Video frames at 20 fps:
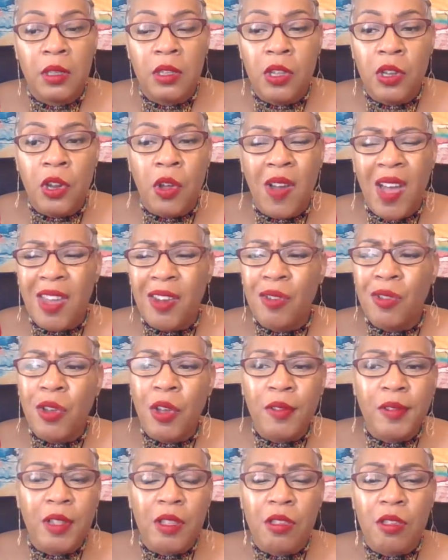You know, I don't
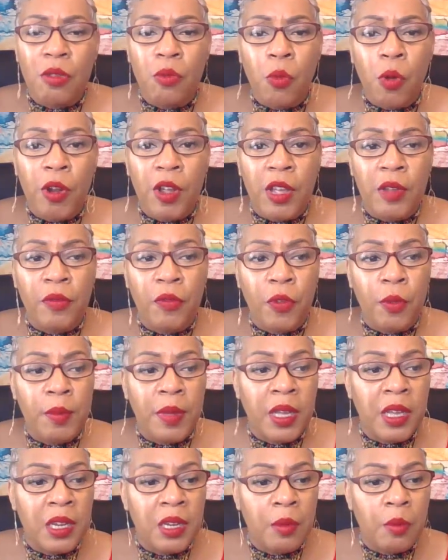know if this is working for
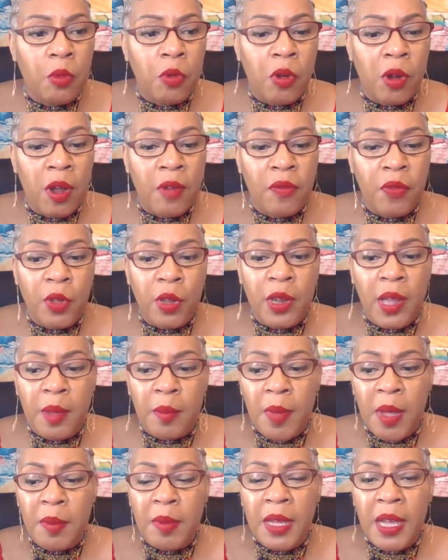me anymore. I feel
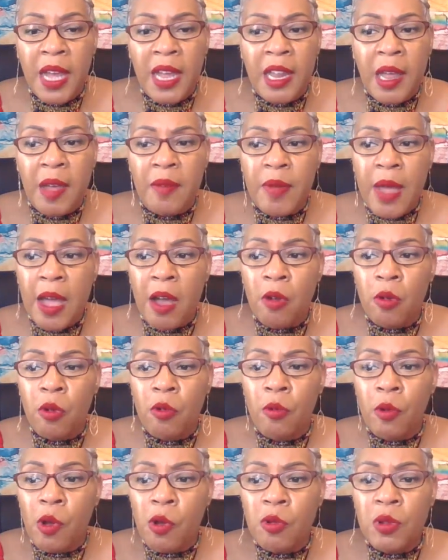like maybe I've
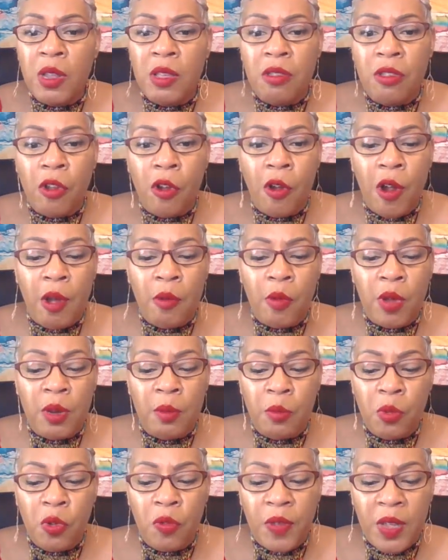outgrown this, or I want to
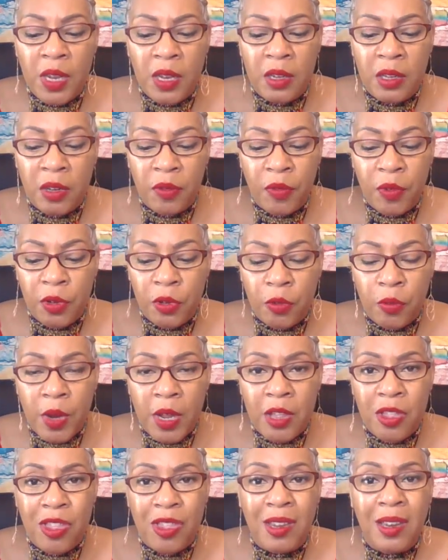move in a different
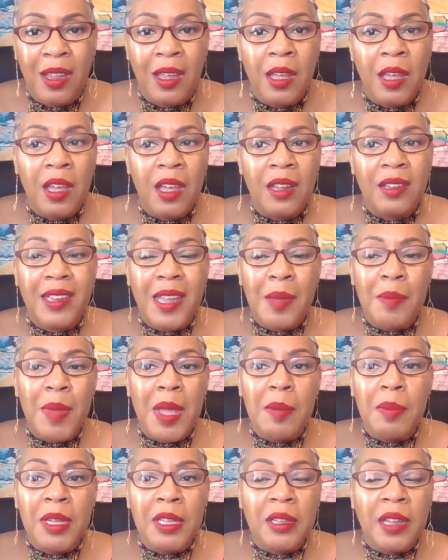direction. They
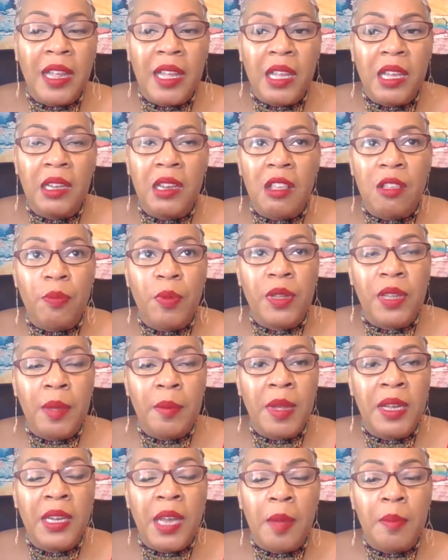may be thinking this, but they
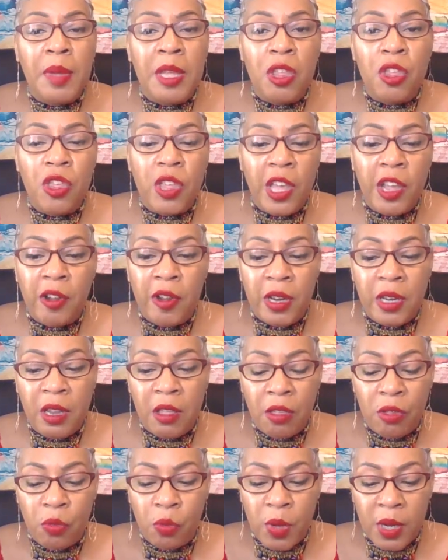may not be sharing
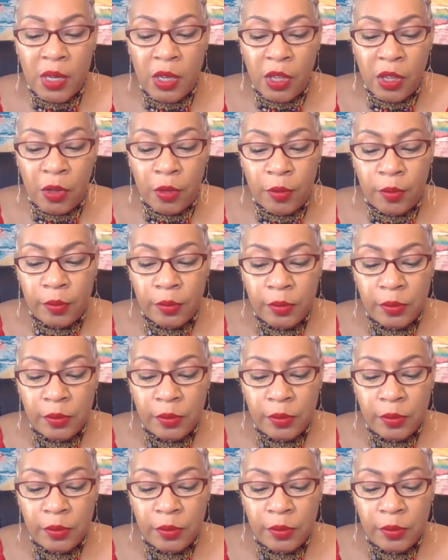this with you.